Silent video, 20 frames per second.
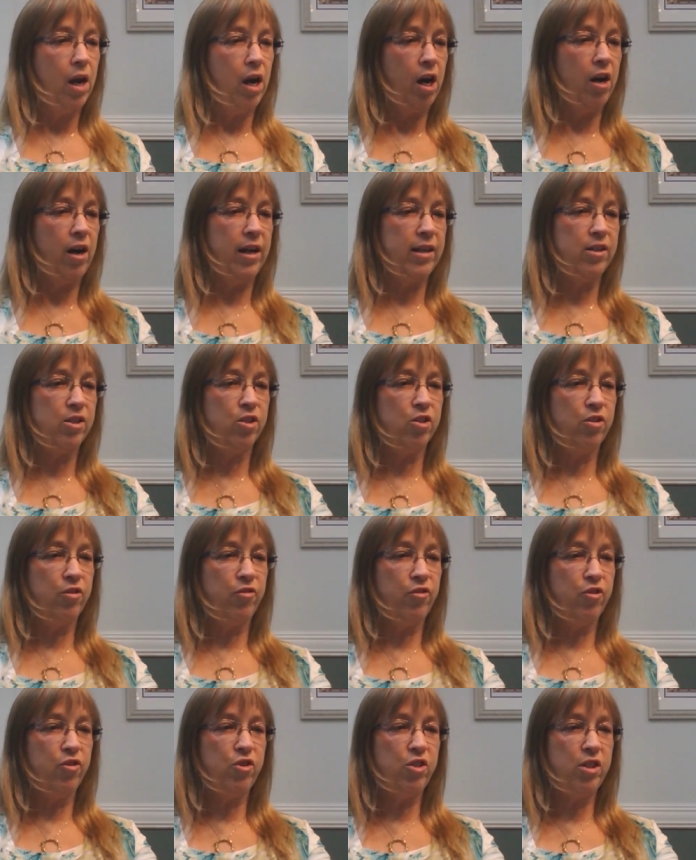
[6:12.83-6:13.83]
All right, so the
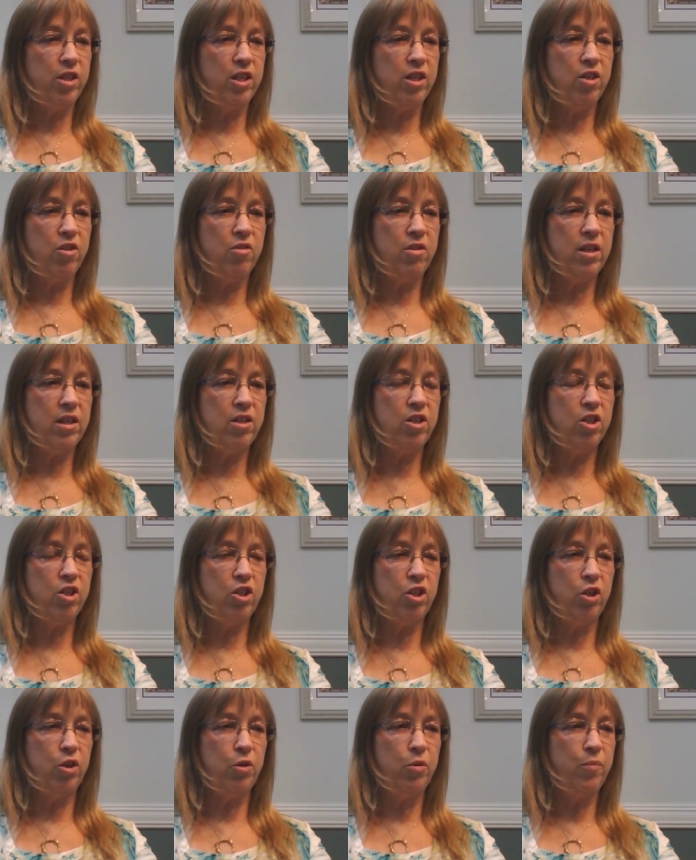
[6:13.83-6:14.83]
first thing you need to
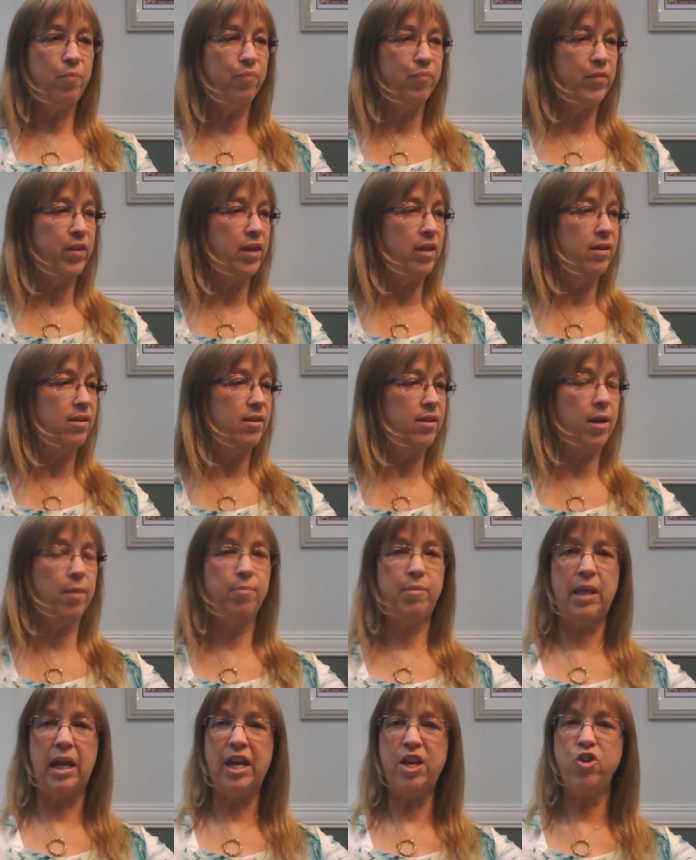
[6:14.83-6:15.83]
do is
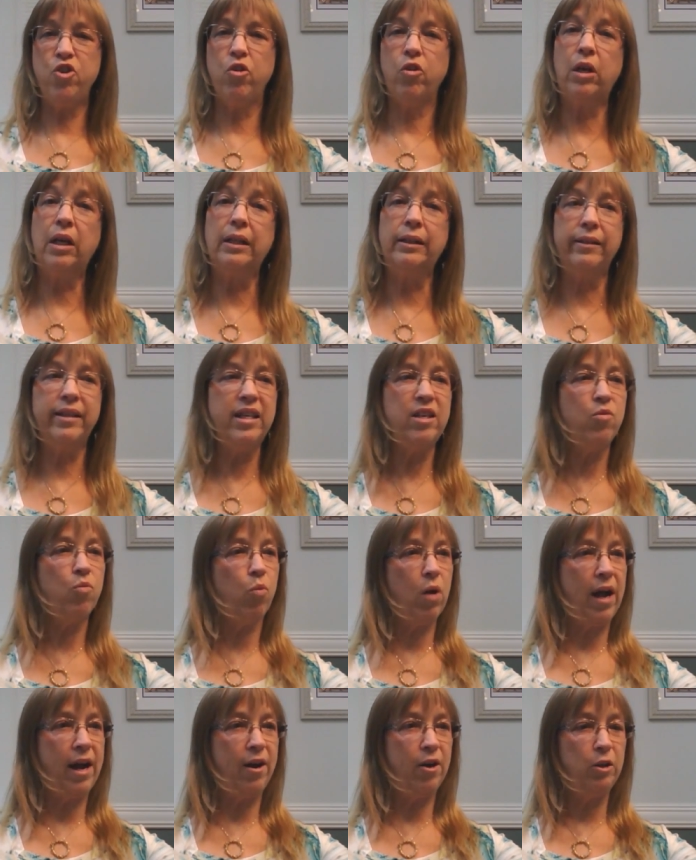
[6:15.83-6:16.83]
obtain your clean
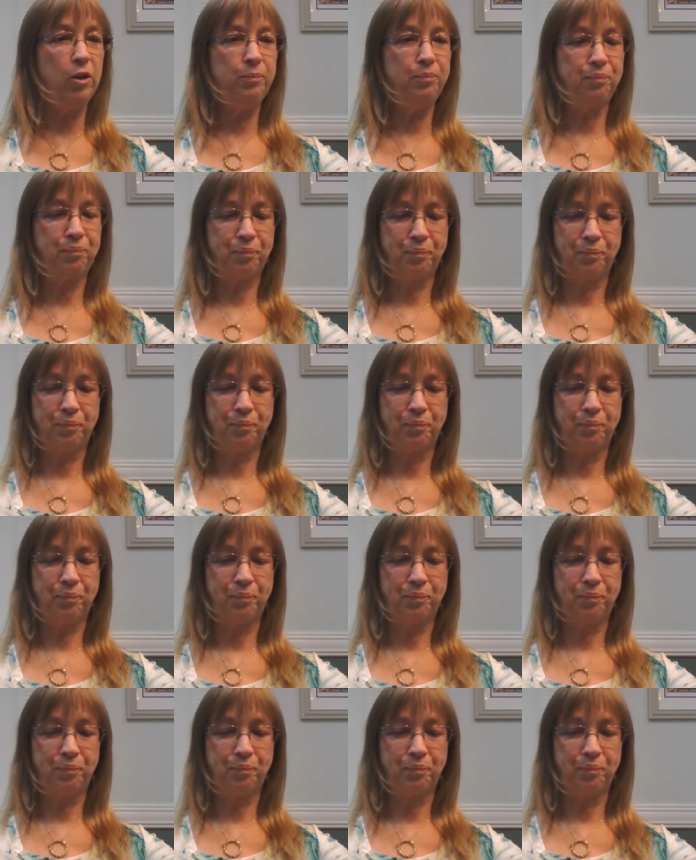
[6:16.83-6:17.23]
wire.